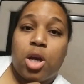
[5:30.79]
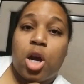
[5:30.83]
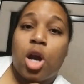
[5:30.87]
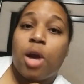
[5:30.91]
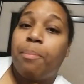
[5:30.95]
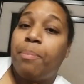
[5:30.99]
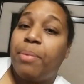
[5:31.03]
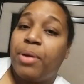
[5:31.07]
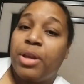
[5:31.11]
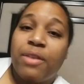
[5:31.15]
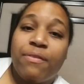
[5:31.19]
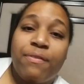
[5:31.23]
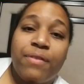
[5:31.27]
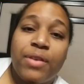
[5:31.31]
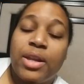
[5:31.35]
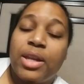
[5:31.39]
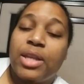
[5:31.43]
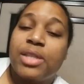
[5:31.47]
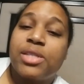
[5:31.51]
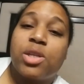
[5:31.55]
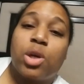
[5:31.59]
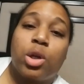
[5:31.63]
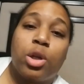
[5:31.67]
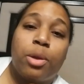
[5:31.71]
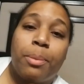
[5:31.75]
Her benefit
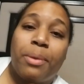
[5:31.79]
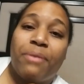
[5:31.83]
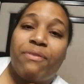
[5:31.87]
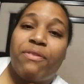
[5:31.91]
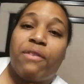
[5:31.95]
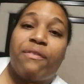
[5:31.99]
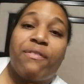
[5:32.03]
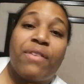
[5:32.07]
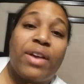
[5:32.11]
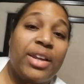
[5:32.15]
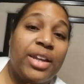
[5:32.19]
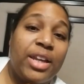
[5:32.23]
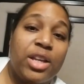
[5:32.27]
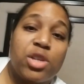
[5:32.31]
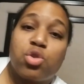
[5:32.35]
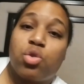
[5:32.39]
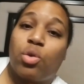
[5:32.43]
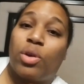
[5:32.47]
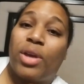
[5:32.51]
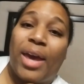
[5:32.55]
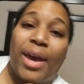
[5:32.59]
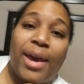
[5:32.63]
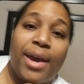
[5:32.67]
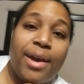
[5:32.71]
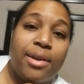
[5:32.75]
is going to be for
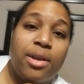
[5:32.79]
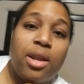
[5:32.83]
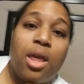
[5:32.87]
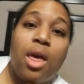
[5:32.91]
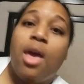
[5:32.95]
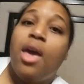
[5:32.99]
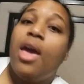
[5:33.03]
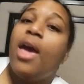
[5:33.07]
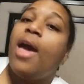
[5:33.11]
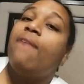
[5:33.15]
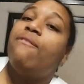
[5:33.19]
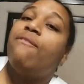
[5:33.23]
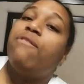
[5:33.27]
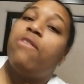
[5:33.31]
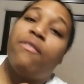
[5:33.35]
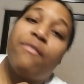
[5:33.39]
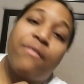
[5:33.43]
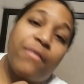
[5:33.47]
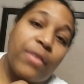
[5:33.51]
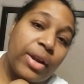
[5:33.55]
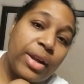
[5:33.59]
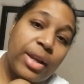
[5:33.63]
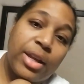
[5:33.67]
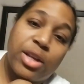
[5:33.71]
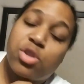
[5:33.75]
financial gain, and for
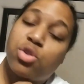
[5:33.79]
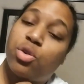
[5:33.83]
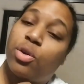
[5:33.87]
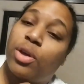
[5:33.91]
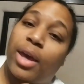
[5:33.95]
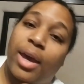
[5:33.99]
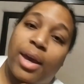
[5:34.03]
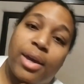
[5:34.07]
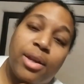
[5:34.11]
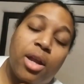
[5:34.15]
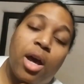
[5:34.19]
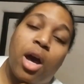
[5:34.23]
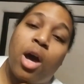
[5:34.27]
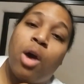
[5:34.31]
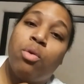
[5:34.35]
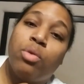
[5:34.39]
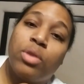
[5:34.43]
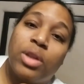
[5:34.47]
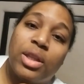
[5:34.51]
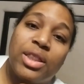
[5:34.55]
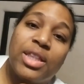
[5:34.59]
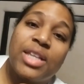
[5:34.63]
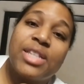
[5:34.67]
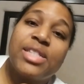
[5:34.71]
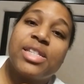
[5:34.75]
financial gain
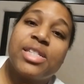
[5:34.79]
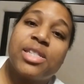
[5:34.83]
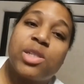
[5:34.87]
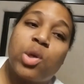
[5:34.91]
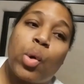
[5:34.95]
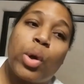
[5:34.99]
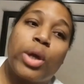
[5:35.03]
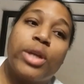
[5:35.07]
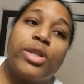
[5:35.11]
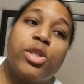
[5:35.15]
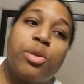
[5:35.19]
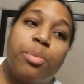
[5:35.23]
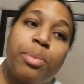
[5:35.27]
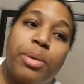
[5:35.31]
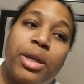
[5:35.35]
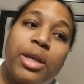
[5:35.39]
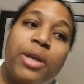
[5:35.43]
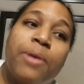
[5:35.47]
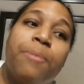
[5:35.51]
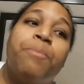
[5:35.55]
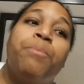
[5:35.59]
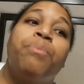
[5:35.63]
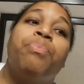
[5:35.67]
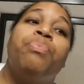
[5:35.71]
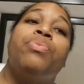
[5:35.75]
only. This is going to
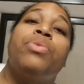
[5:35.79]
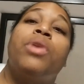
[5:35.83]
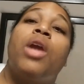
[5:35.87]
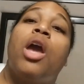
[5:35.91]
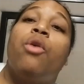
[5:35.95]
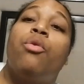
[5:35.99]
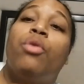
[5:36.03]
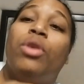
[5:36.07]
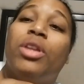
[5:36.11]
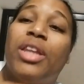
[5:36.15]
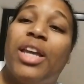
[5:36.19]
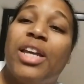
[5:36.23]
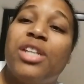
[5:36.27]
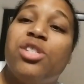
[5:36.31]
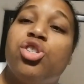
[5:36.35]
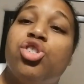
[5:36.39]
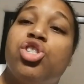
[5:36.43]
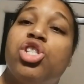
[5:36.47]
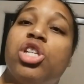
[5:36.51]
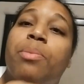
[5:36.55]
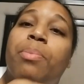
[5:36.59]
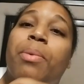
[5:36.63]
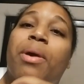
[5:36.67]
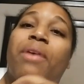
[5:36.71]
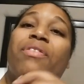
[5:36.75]
be a
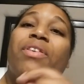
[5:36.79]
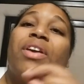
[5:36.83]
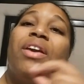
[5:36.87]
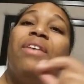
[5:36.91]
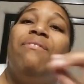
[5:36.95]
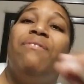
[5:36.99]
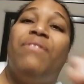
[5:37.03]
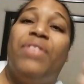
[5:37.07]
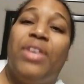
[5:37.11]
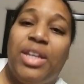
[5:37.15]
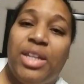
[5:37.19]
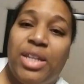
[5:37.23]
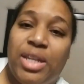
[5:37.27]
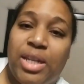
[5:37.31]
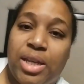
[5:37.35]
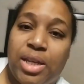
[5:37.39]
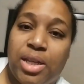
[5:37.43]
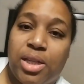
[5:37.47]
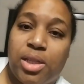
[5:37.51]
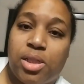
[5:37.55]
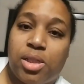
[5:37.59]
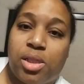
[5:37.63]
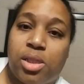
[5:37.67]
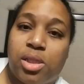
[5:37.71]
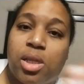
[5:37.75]
relationship of
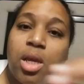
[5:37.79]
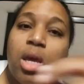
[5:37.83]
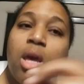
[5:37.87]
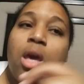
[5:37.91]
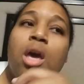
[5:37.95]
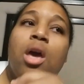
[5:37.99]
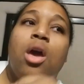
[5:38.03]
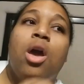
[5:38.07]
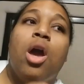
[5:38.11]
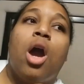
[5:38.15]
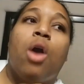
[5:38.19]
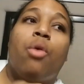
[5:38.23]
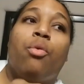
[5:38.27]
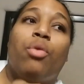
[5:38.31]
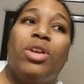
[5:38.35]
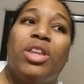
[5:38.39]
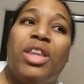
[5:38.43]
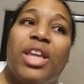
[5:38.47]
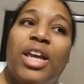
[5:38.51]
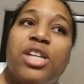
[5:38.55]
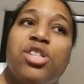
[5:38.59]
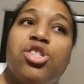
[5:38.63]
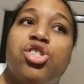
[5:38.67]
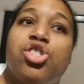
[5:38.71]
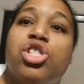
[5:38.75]
convenience, a
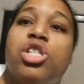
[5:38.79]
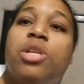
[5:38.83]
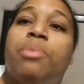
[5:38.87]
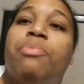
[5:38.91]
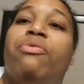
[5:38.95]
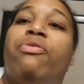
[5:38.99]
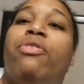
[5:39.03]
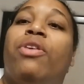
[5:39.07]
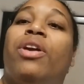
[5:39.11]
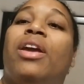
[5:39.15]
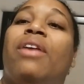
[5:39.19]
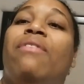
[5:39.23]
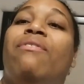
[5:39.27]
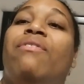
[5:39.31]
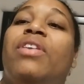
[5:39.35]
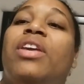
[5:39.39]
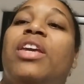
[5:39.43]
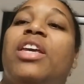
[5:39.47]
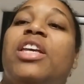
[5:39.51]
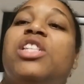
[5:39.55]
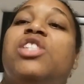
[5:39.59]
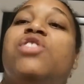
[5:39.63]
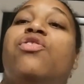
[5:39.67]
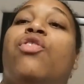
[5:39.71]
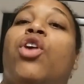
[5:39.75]
relationship for
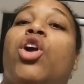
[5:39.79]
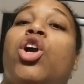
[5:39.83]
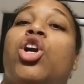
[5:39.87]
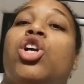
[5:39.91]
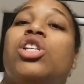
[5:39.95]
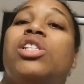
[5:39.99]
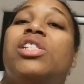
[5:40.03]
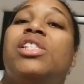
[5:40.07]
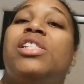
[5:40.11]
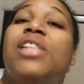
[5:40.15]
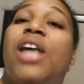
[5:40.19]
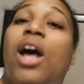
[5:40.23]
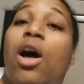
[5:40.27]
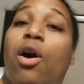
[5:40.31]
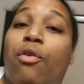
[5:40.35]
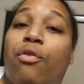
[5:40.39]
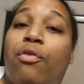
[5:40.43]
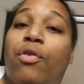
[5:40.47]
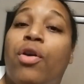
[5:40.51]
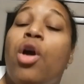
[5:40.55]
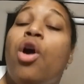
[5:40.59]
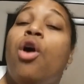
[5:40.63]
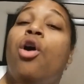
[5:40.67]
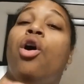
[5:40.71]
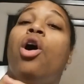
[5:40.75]
convenience for
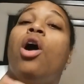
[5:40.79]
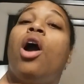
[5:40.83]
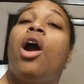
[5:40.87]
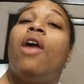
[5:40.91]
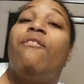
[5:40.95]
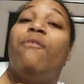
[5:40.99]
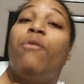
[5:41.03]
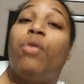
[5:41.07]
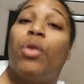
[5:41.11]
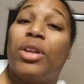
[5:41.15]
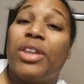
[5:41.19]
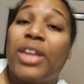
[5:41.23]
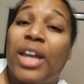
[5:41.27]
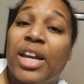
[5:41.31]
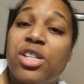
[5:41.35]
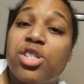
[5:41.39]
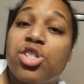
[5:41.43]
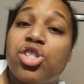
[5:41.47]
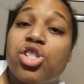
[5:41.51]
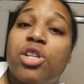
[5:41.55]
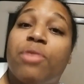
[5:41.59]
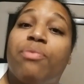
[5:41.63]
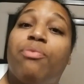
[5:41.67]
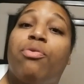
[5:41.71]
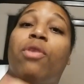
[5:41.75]
herself, her
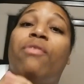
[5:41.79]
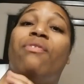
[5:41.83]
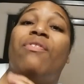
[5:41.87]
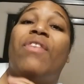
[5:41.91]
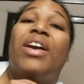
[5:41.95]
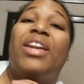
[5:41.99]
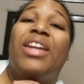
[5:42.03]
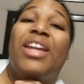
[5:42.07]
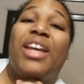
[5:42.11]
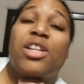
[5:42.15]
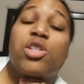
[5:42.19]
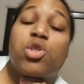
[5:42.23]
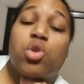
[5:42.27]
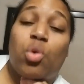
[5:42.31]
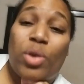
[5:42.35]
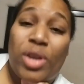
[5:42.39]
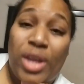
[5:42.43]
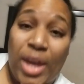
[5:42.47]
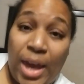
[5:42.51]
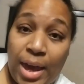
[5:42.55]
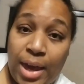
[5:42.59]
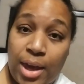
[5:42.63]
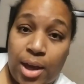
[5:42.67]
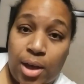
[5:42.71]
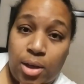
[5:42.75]
relationship for financial
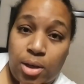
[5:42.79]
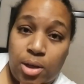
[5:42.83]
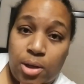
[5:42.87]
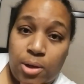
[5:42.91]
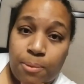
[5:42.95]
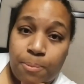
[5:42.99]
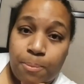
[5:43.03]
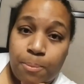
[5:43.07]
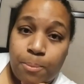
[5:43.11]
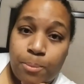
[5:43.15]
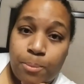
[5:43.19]
gain.